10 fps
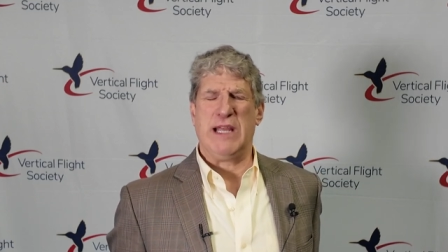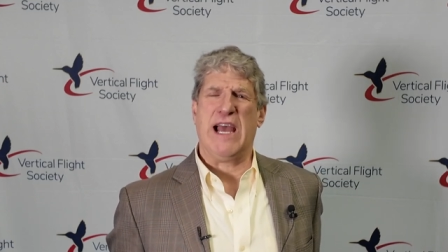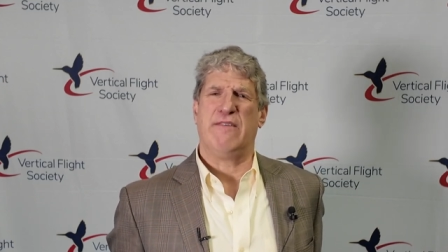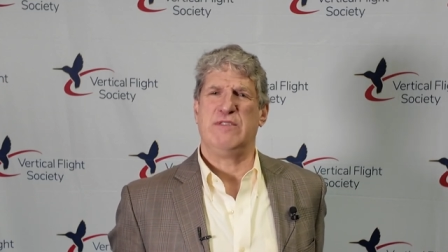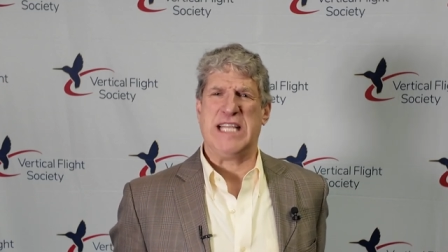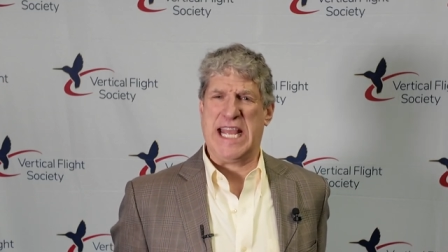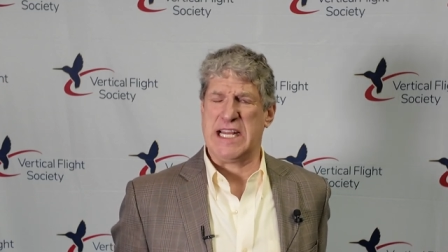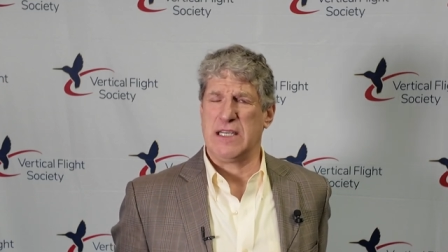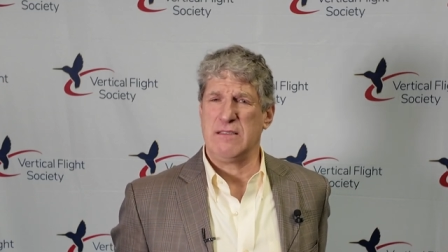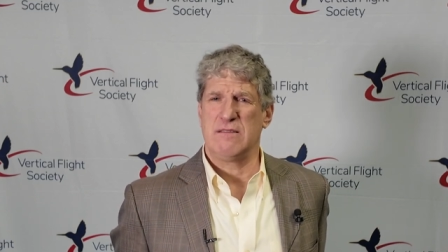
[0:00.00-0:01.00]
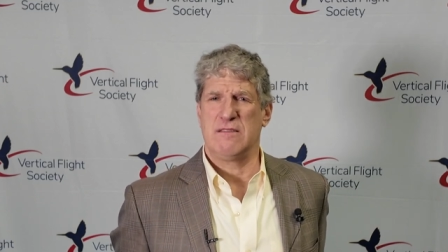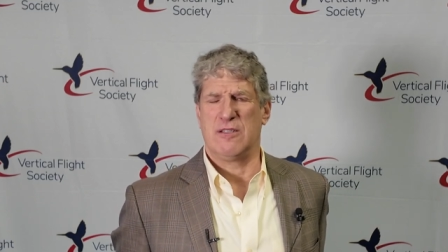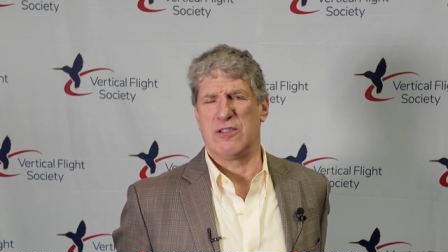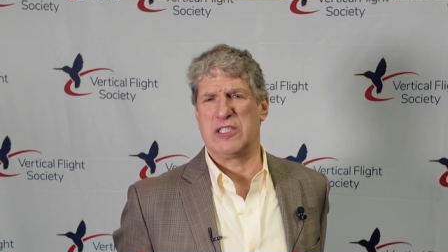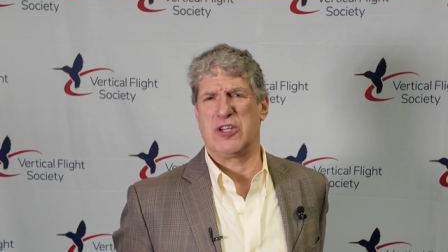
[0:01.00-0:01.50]
We have data, you
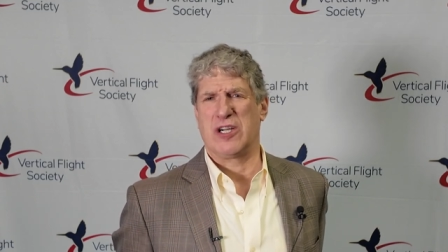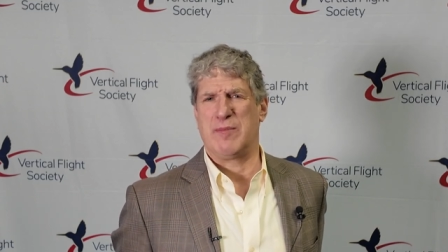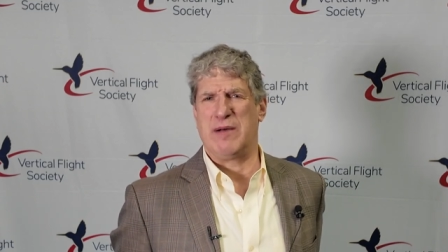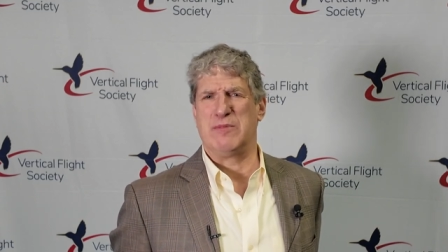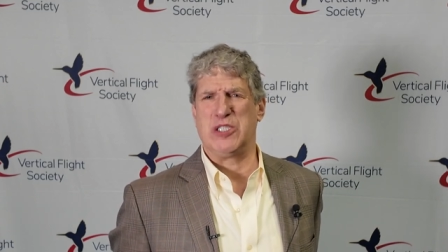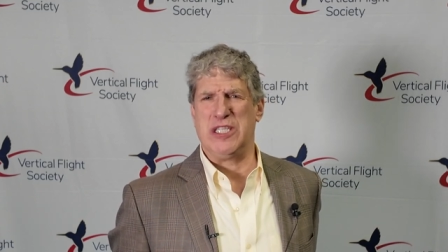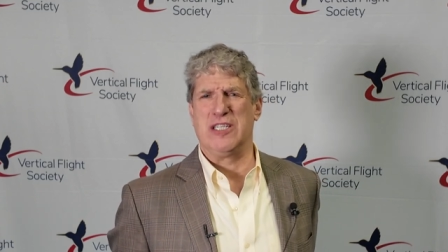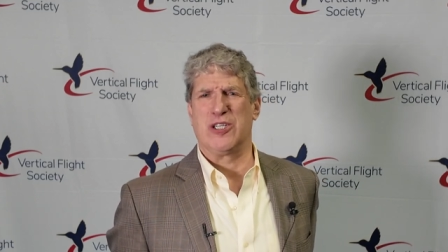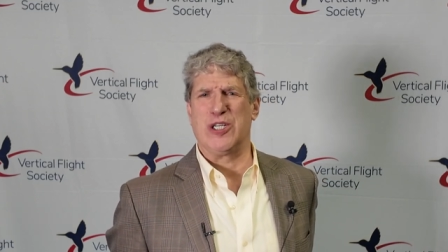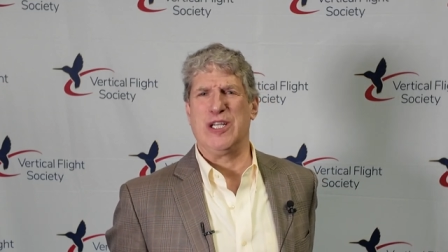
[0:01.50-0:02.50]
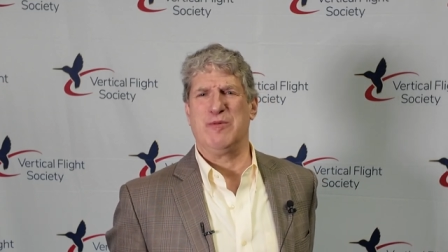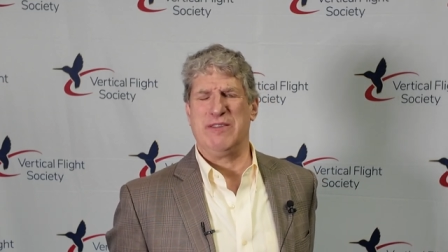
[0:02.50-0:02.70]
know, they talk about machine learning.